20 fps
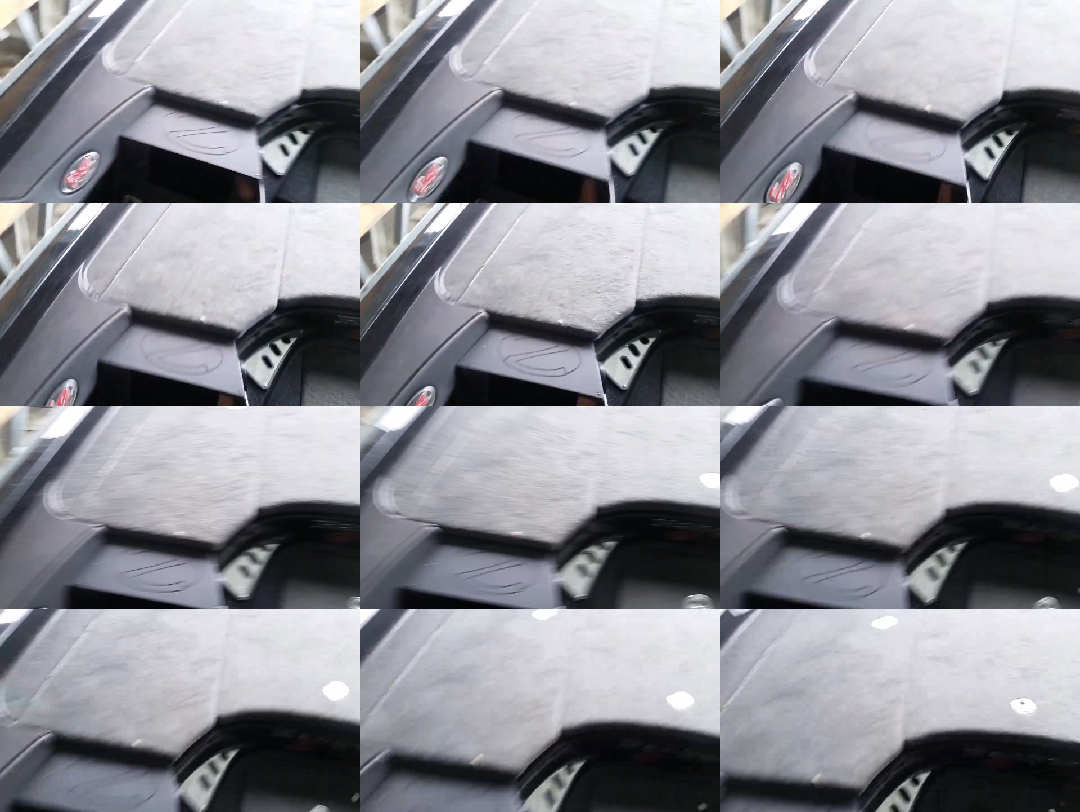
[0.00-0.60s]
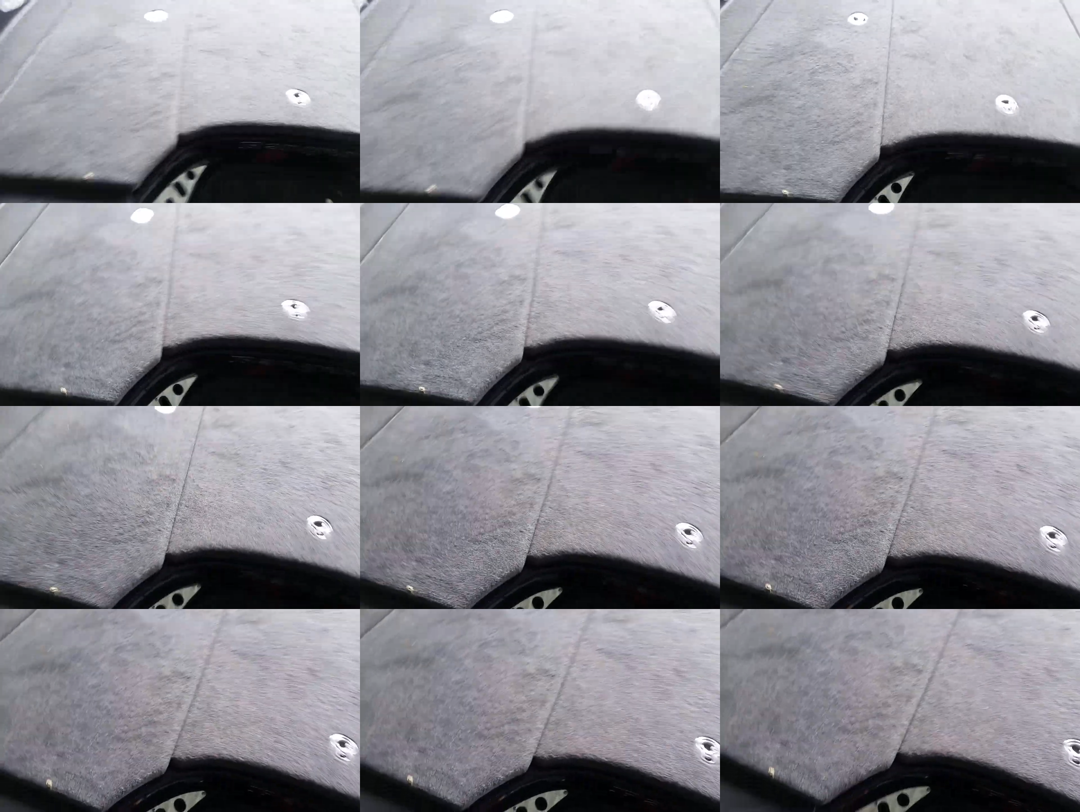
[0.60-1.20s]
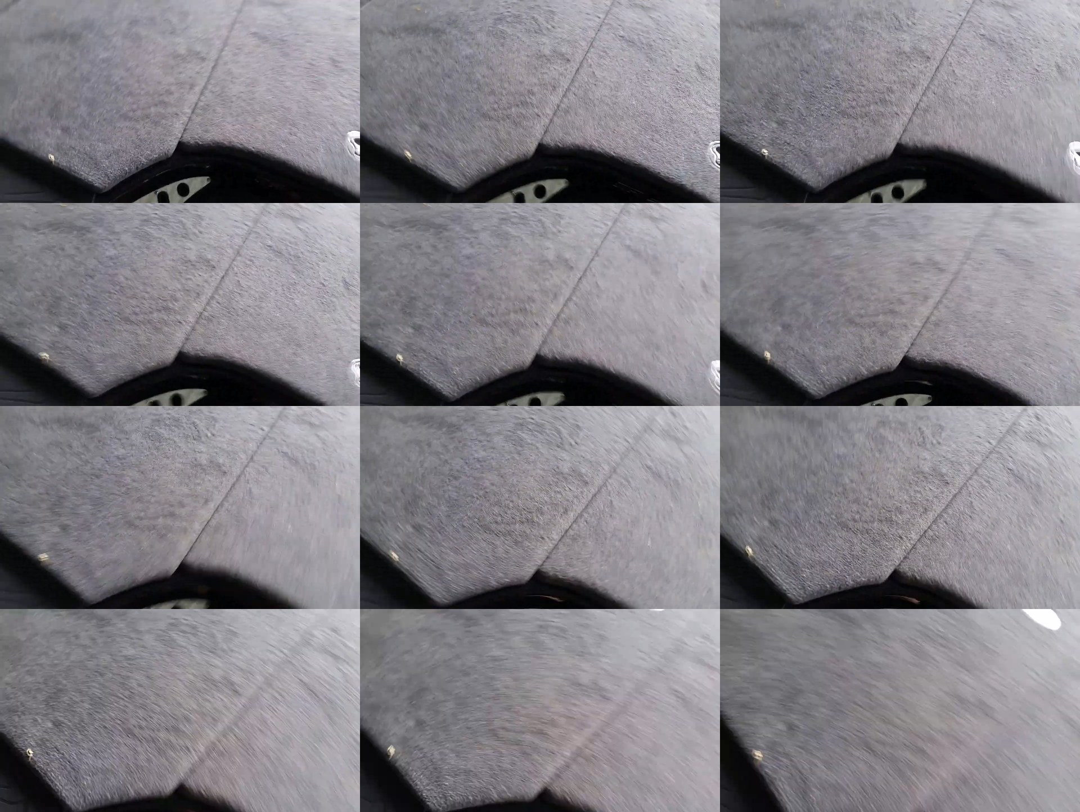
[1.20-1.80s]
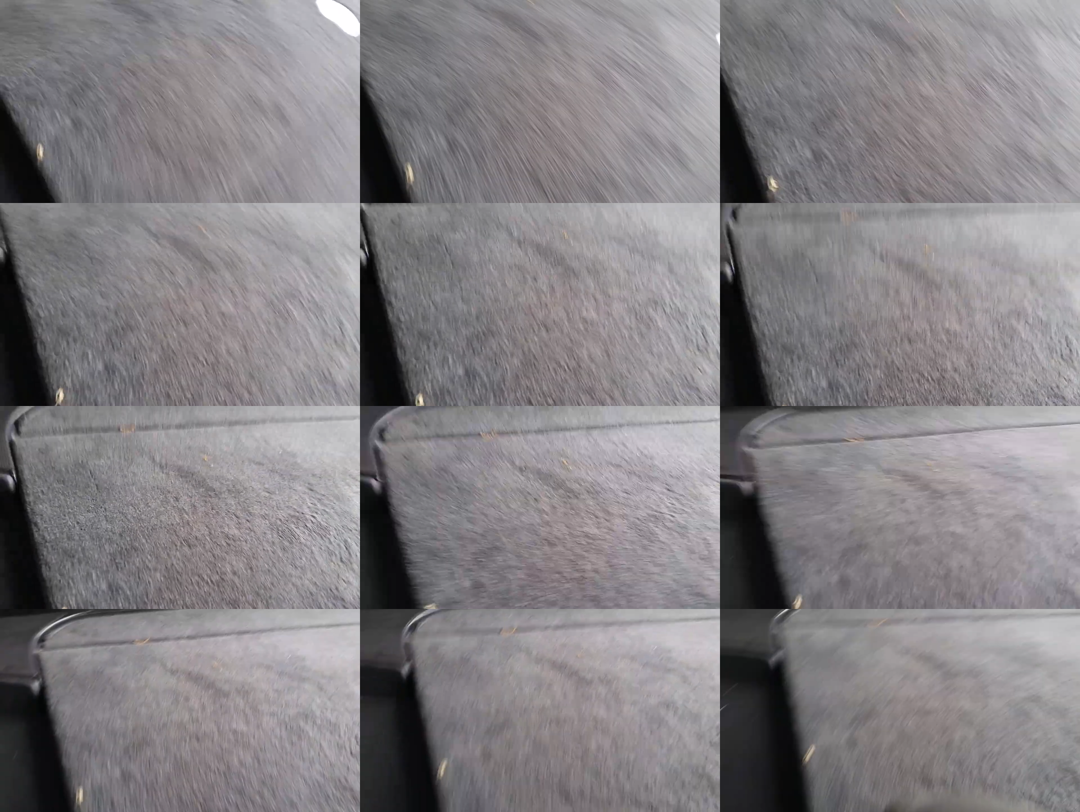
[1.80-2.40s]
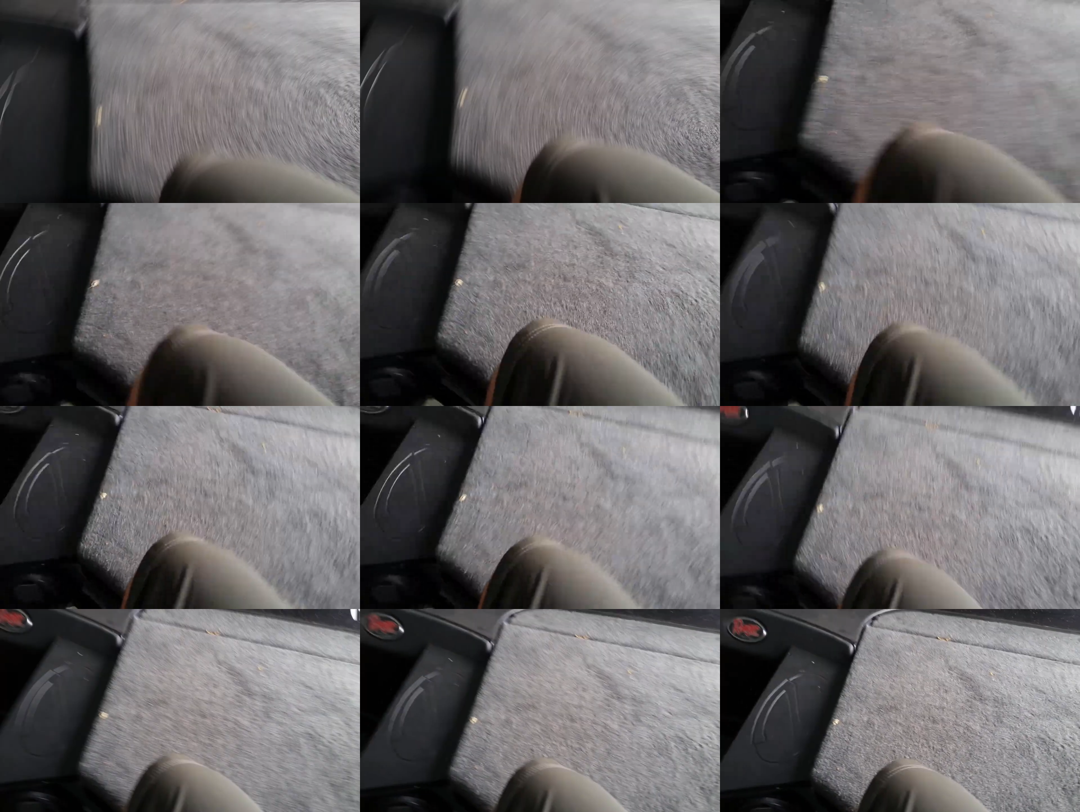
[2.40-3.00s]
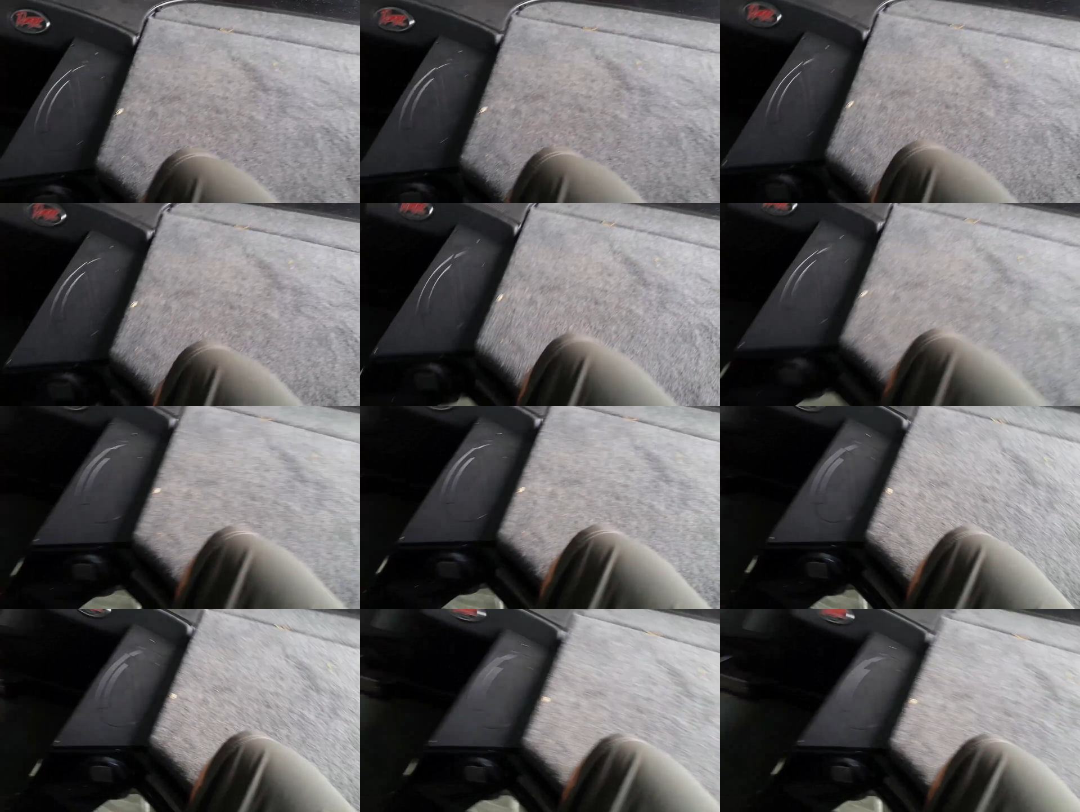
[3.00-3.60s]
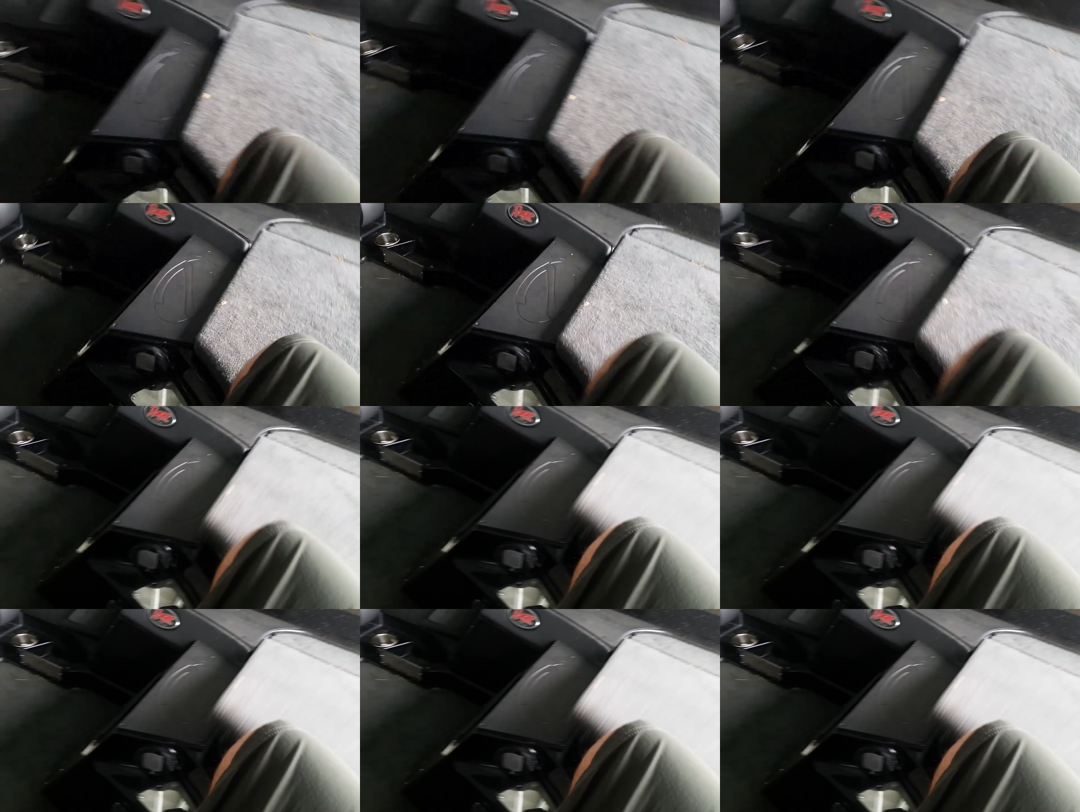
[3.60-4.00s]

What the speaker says: [unreadable: no face in view]